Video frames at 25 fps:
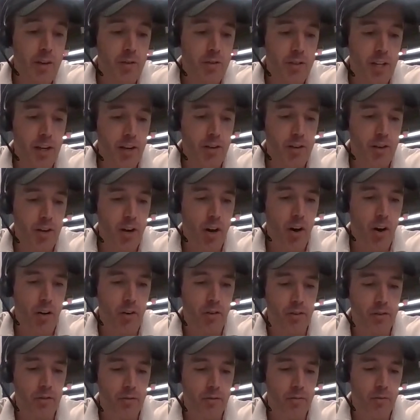here called
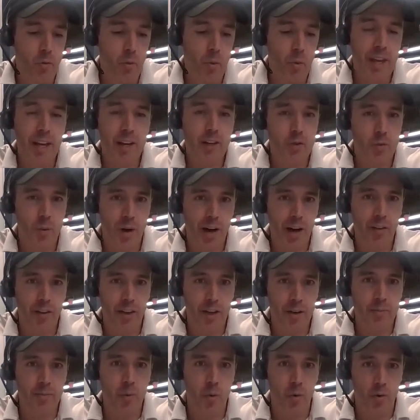WIGS, Wildly
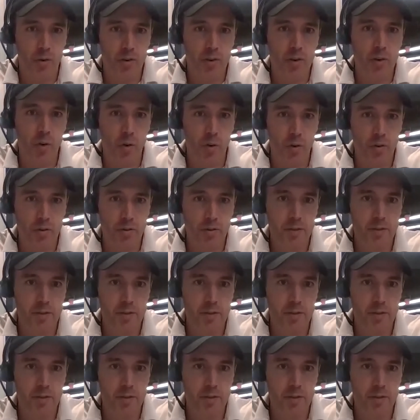Important Goals.